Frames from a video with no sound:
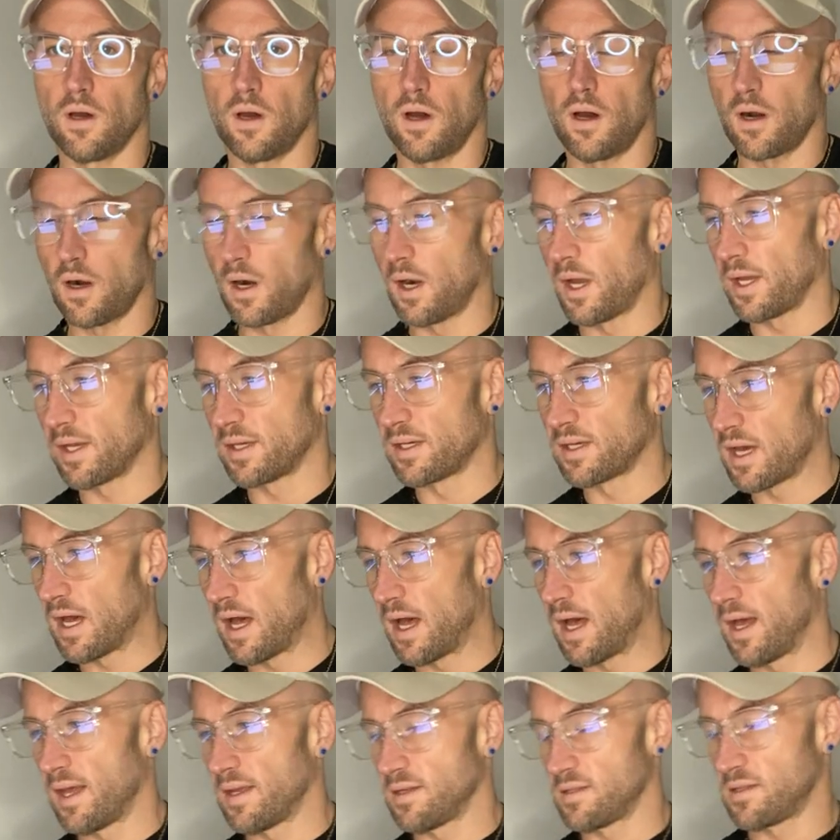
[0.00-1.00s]
All right,
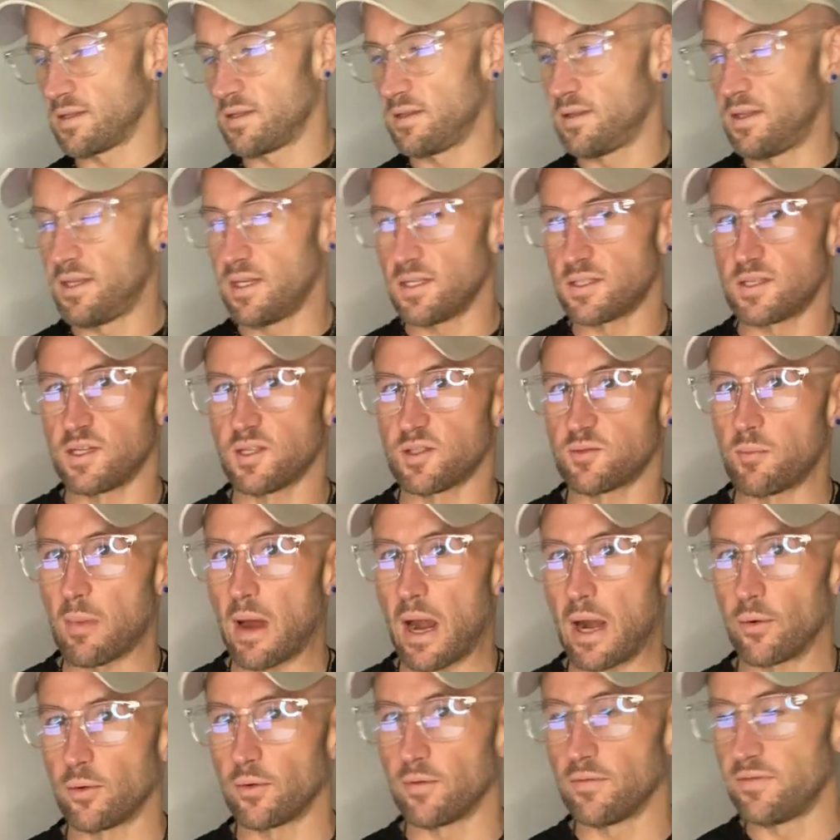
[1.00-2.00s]
guys, this is
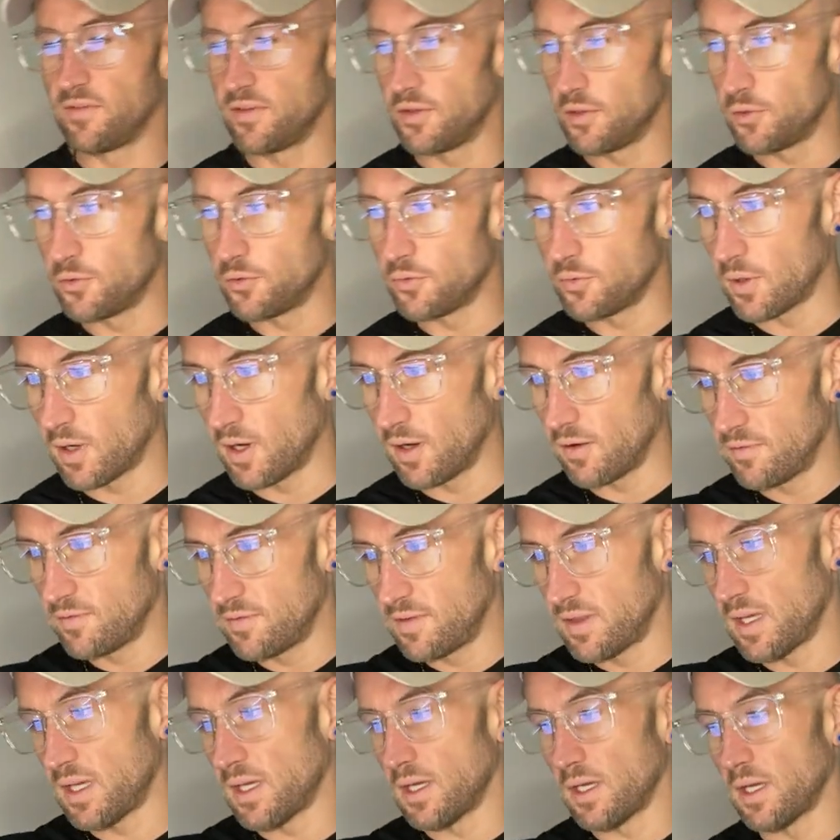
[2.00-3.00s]
my review
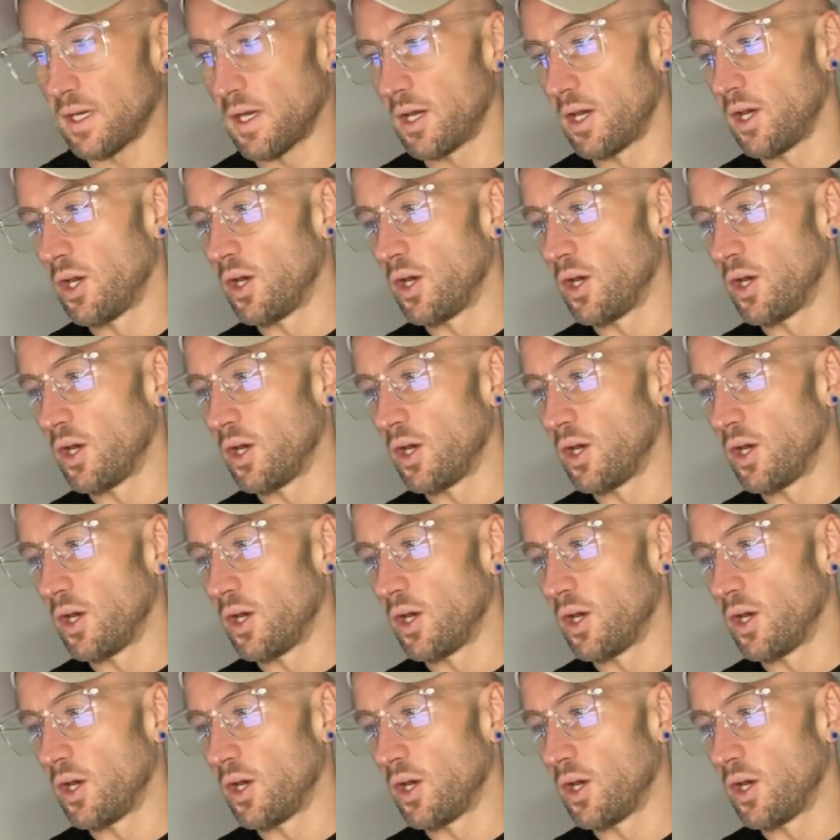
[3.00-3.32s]
of the